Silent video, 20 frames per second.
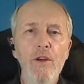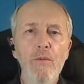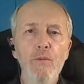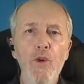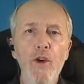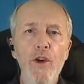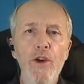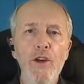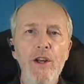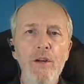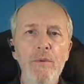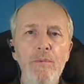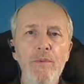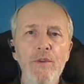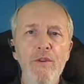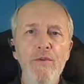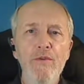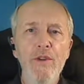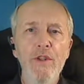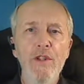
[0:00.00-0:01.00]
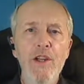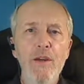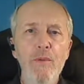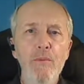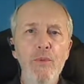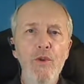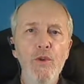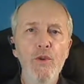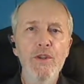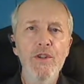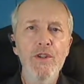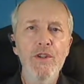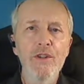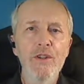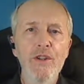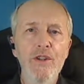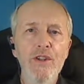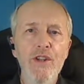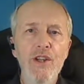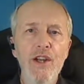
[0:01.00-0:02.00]
brought up of the temples and
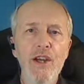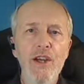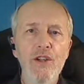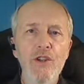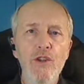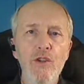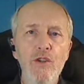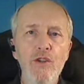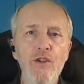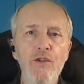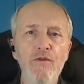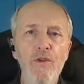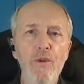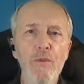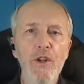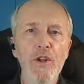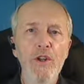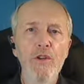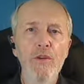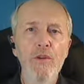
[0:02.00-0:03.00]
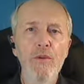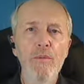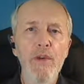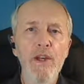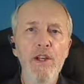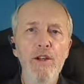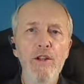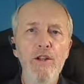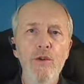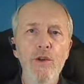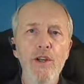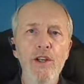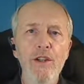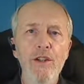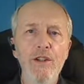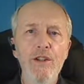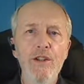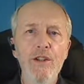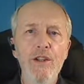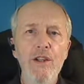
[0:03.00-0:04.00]
the statues from under the
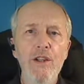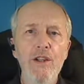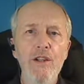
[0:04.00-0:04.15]
Mediterranean Sea.